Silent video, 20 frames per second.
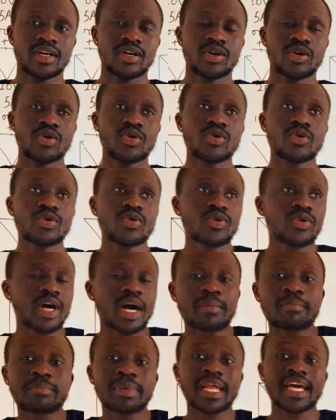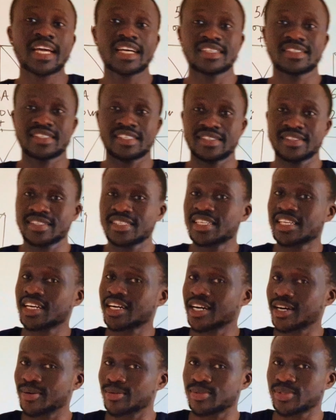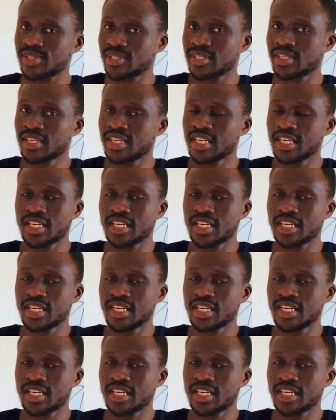or appliances in the house,